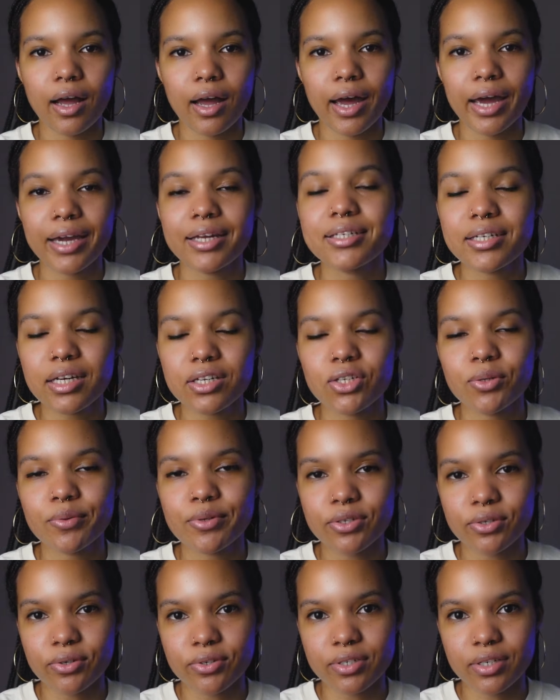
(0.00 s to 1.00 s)
I tend to
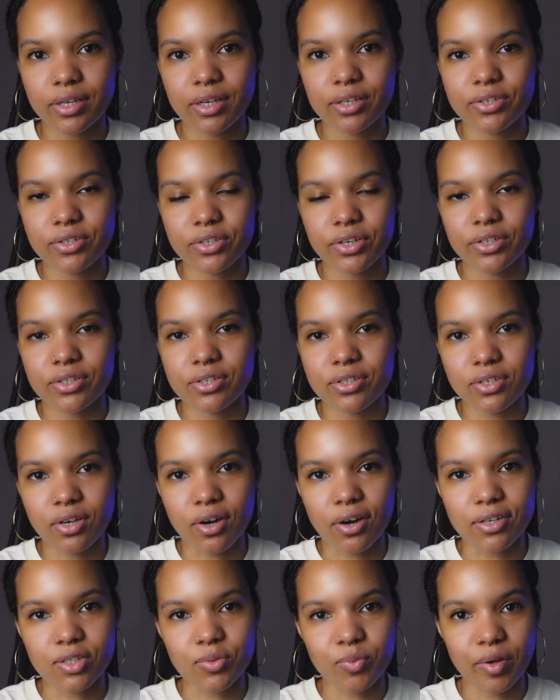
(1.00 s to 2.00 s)
associate certain
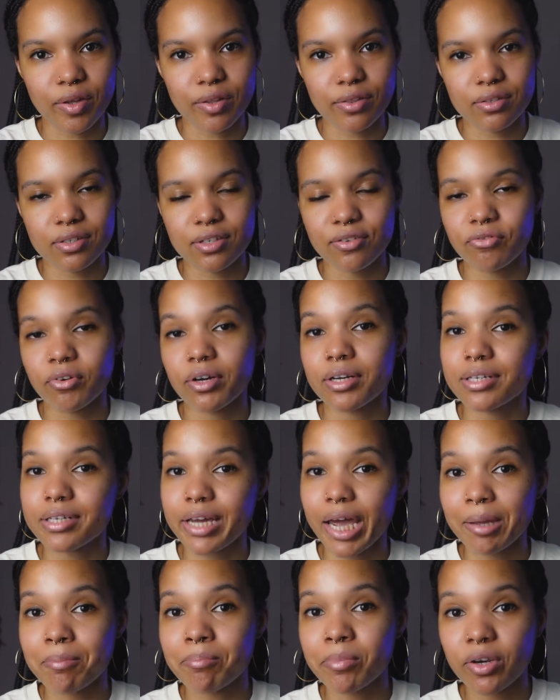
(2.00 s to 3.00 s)
songs with different
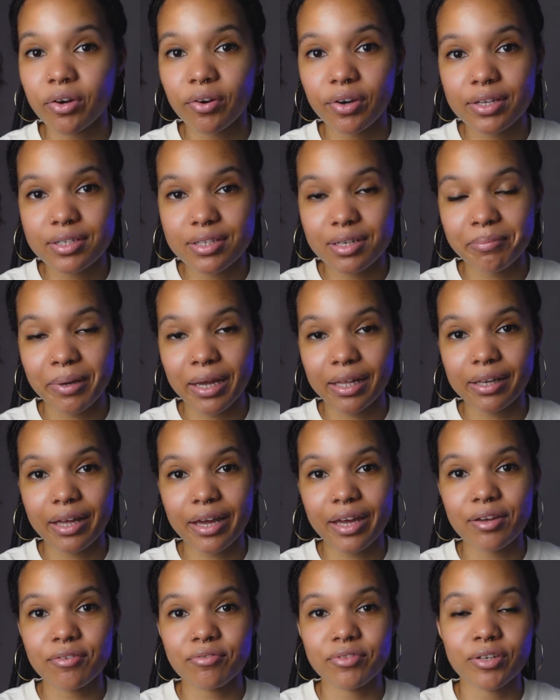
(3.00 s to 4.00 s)
time periods in my
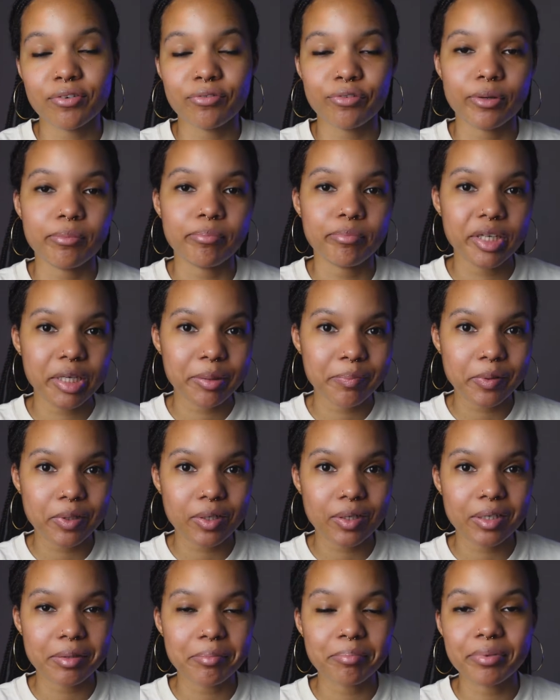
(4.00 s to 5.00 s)
life, different
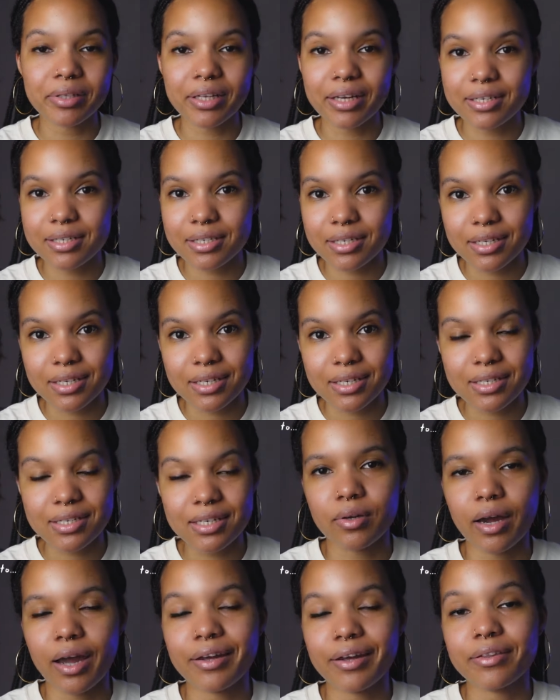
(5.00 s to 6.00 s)
people and places.
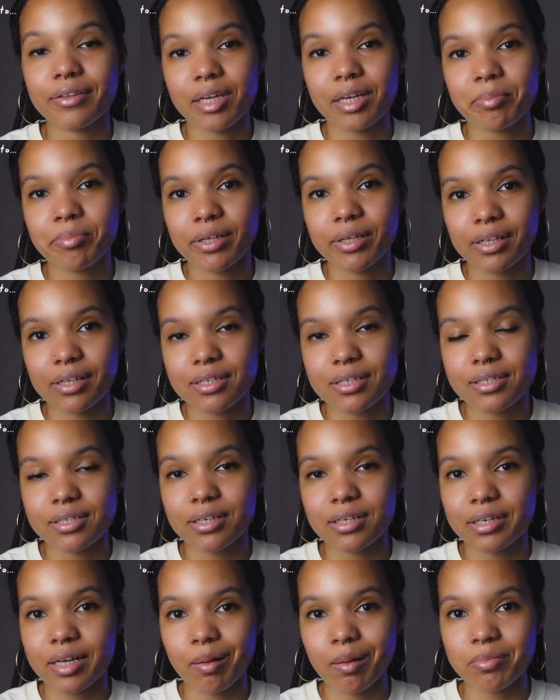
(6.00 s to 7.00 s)
I think playlists
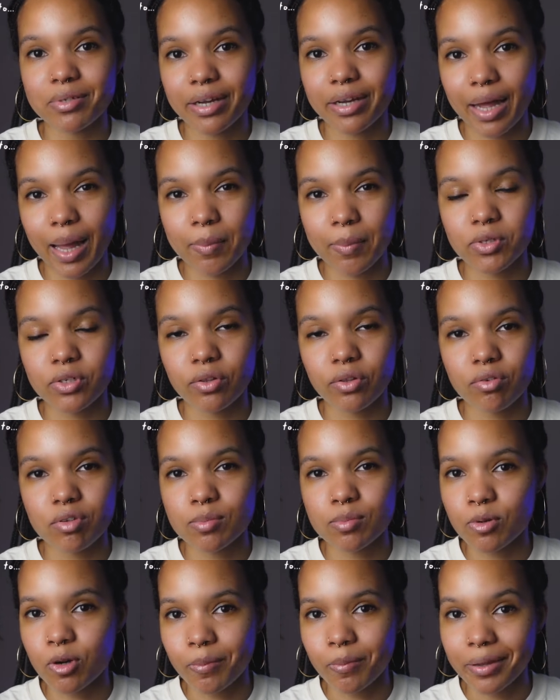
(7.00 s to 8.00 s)
can help to capture those
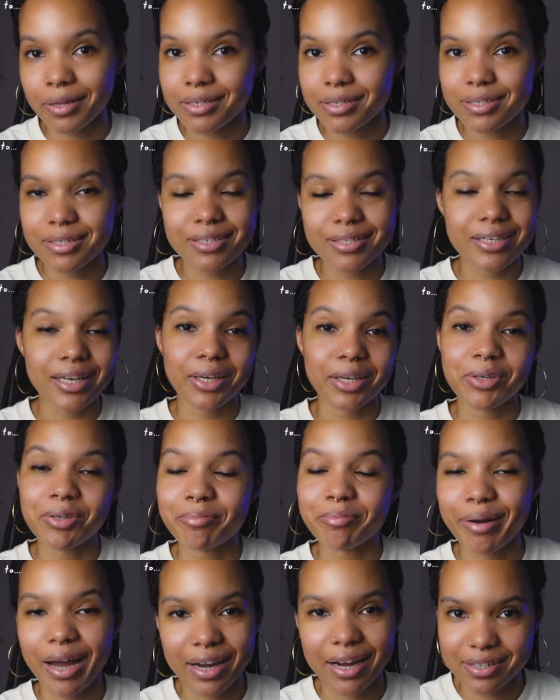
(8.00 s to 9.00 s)
moments and take you
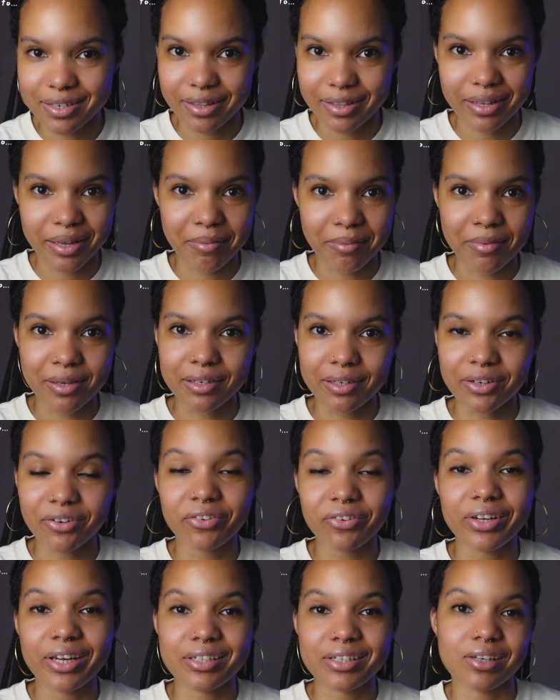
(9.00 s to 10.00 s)
back to them and
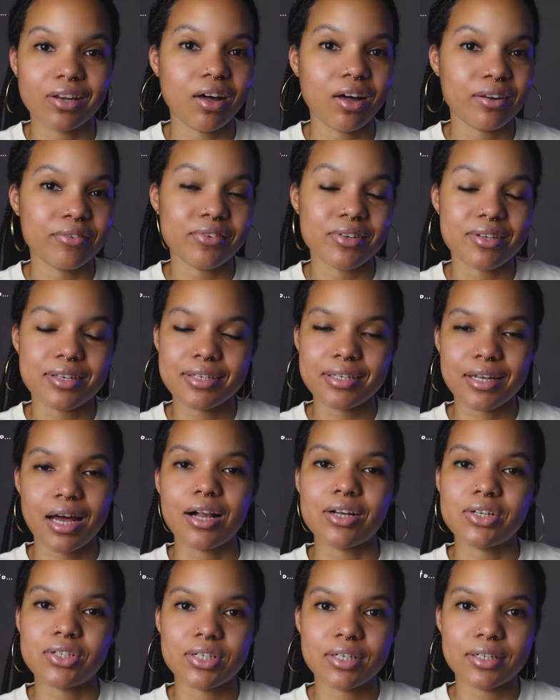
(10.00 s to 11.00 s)
create a lot of
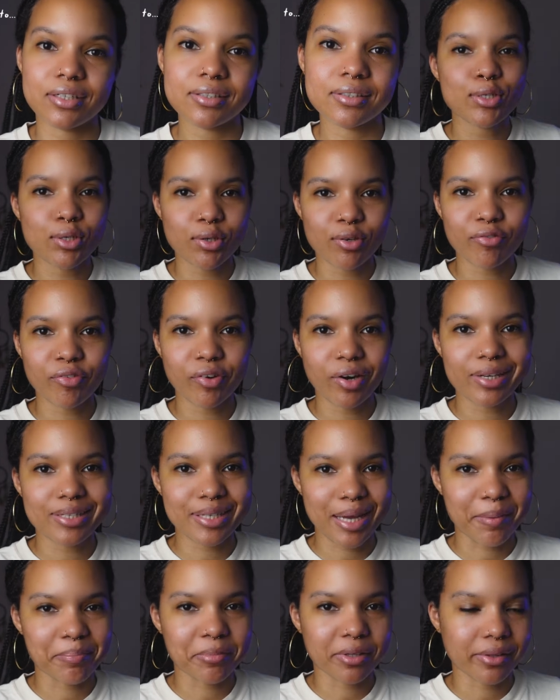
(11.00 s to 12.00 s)
nostalgia. So for
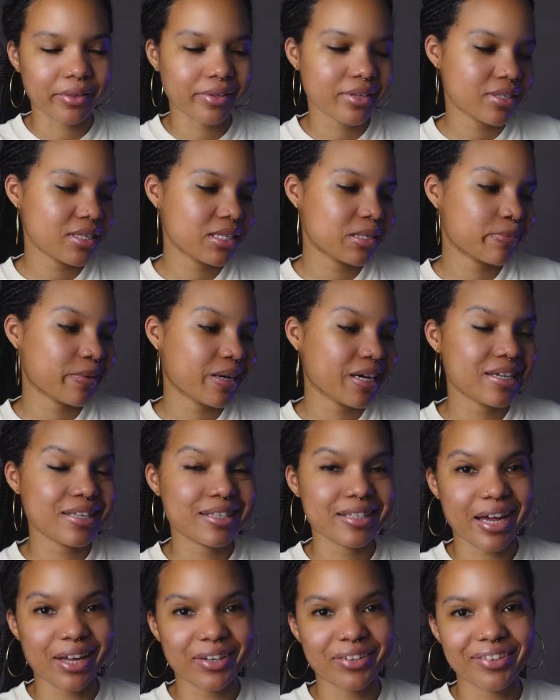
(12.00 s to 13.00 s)
example, this is my
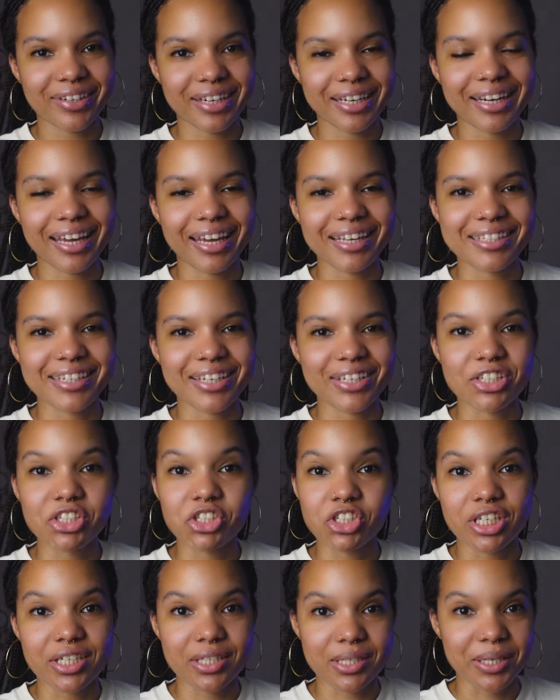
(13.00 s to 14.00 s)
Saturday Night in
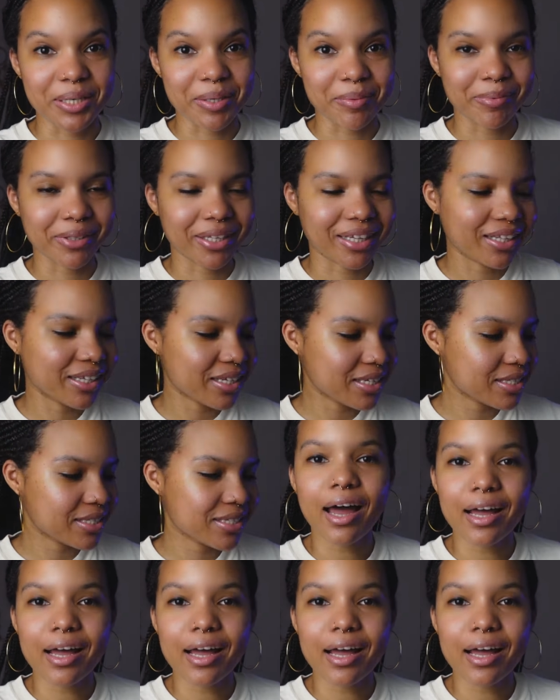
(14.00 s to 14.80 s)
GT playlist.